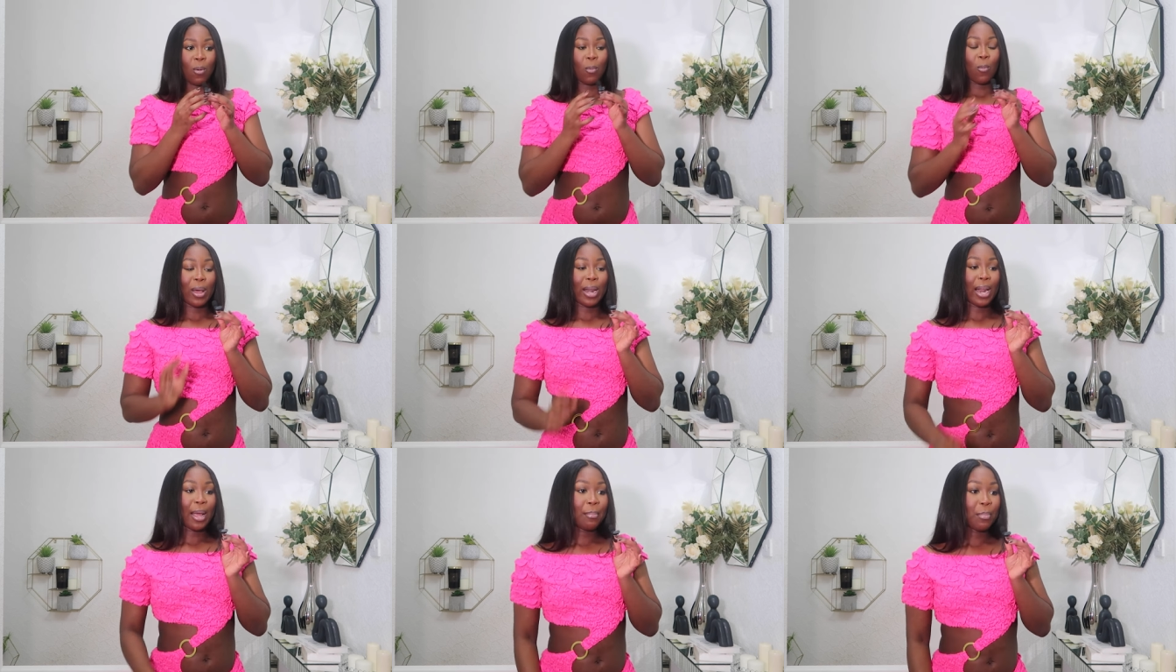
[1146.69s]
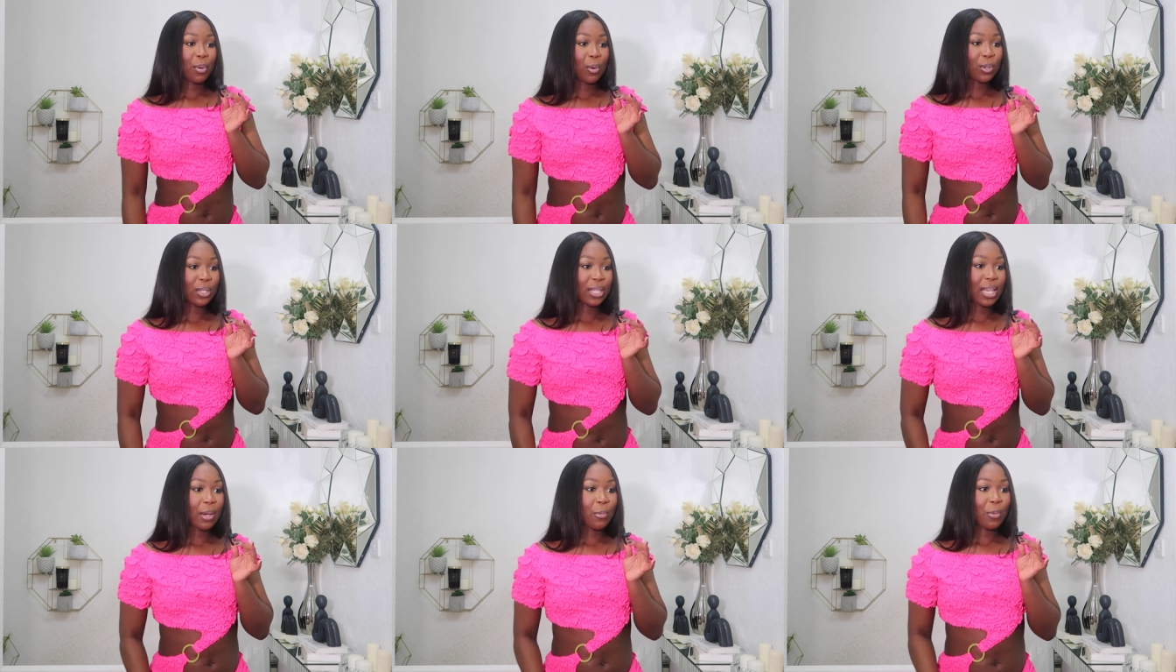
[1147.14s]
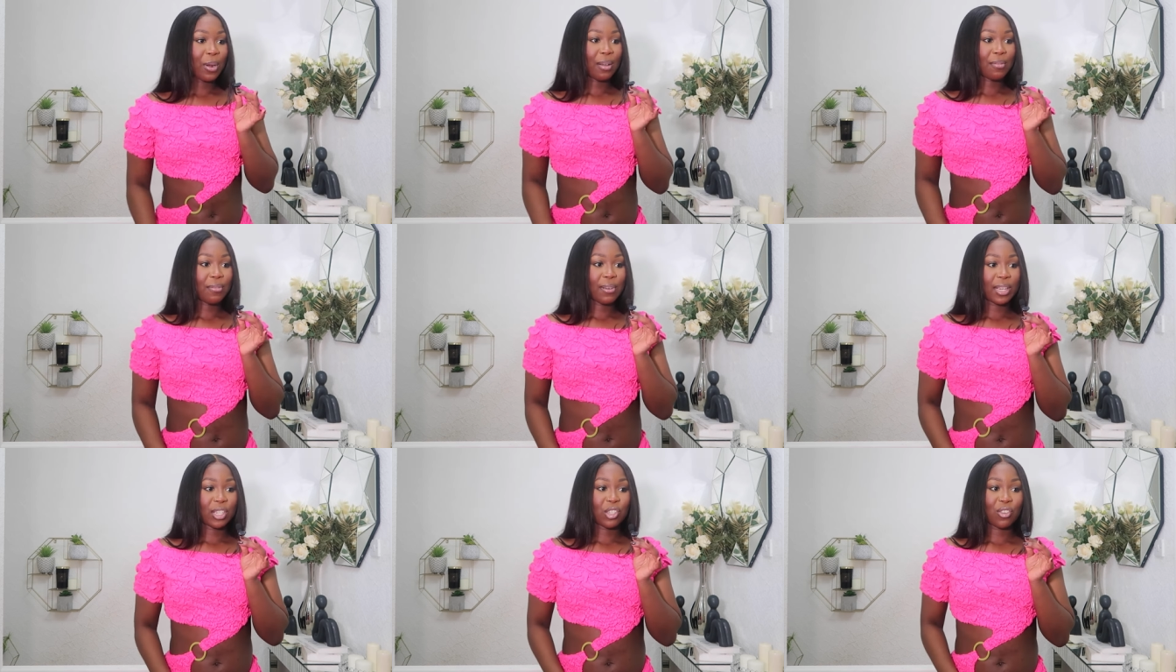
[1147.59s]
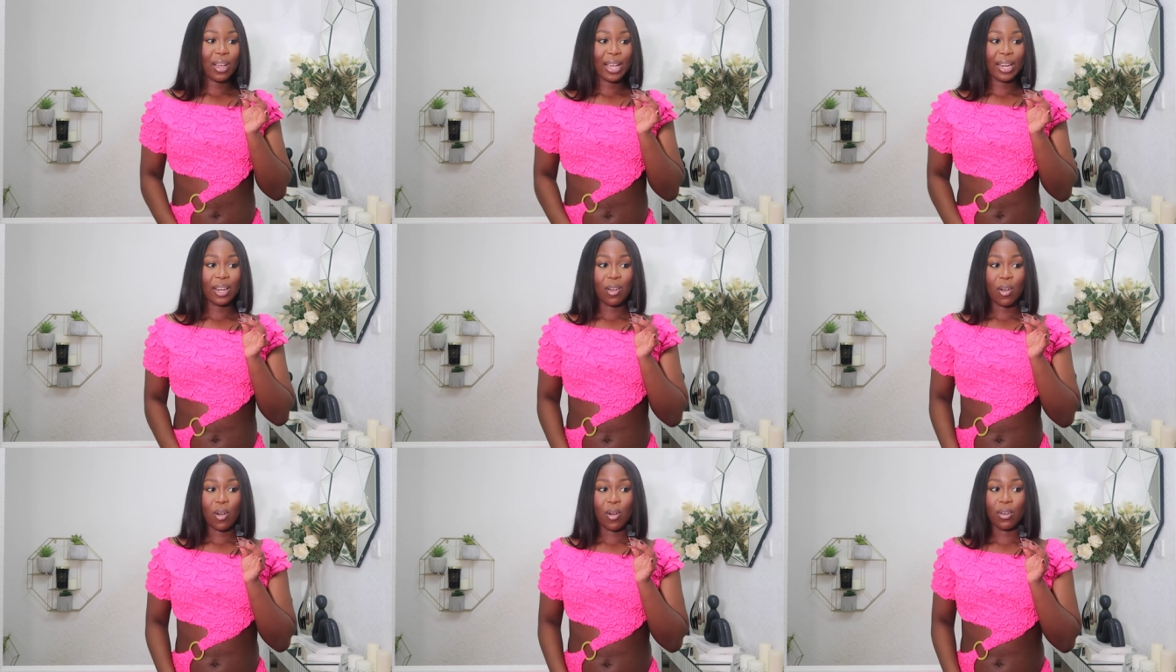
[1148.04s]
when I bought it, when I first
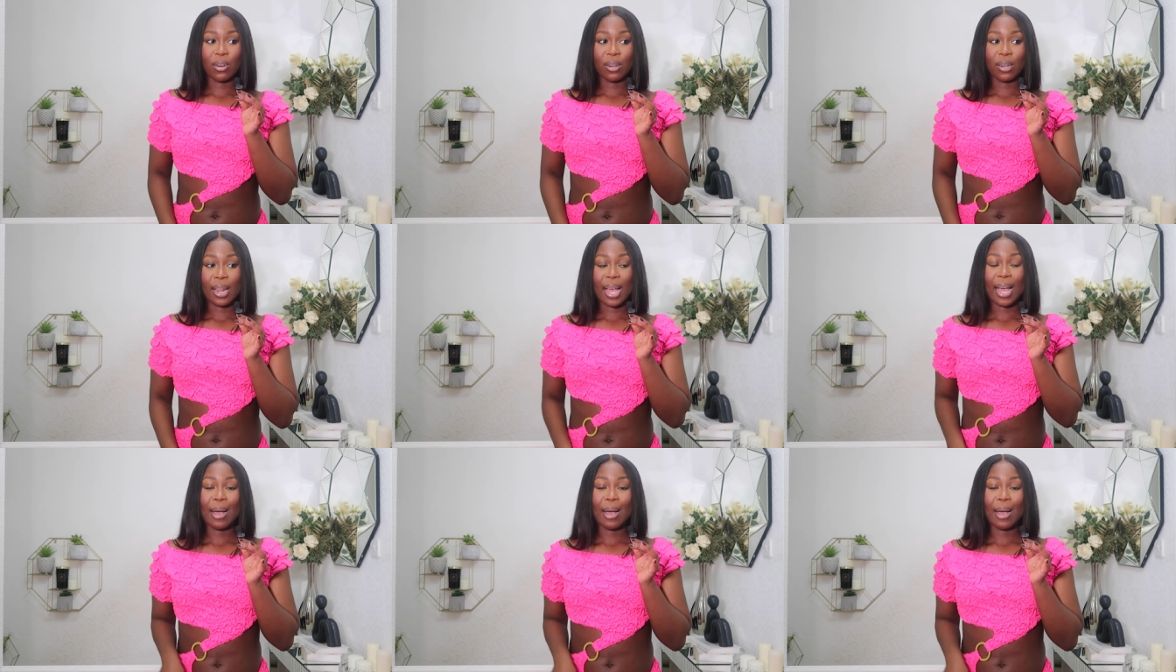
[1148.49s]
tried it on,